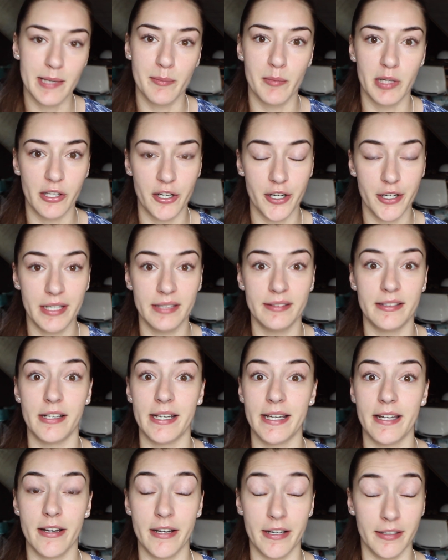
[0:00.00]
Similar in
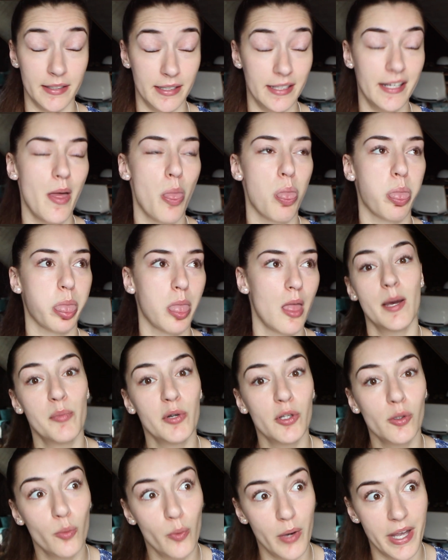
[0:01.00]
the
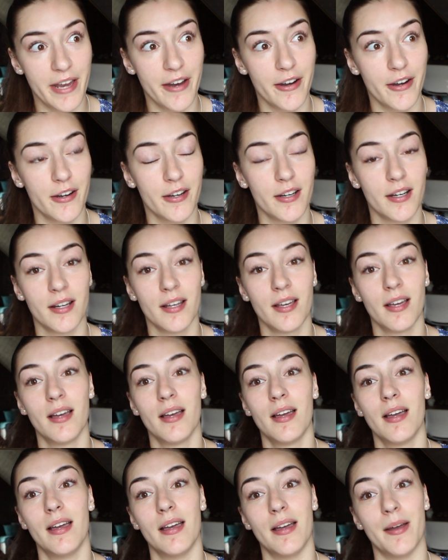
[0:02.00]
double wear,
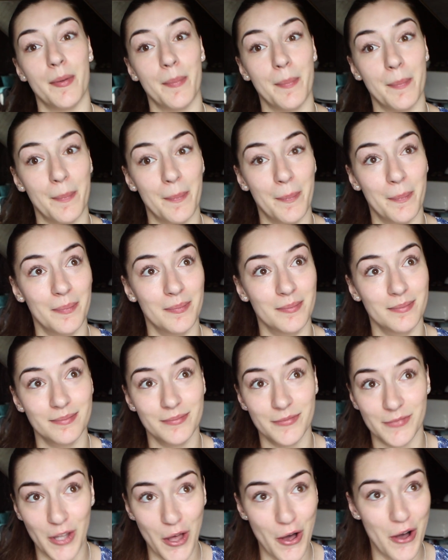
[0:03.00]

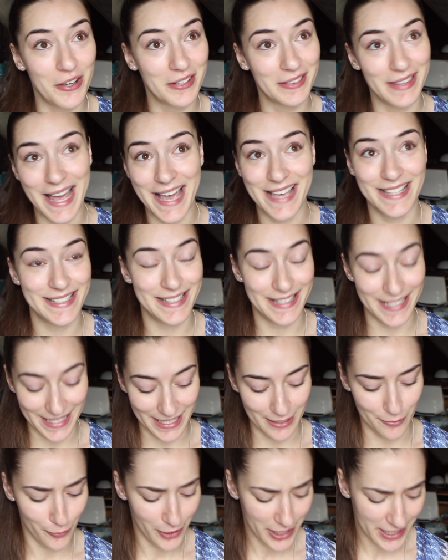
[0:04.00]
long
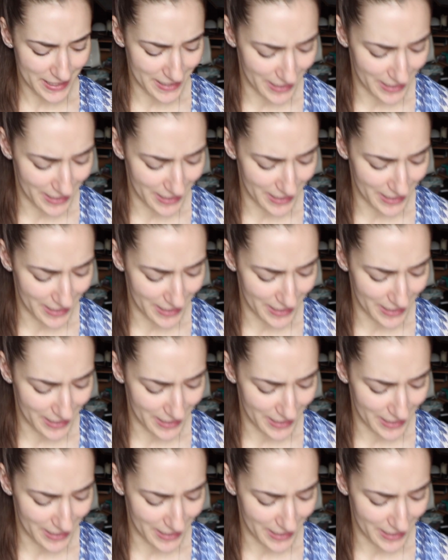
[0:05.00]
lasting, what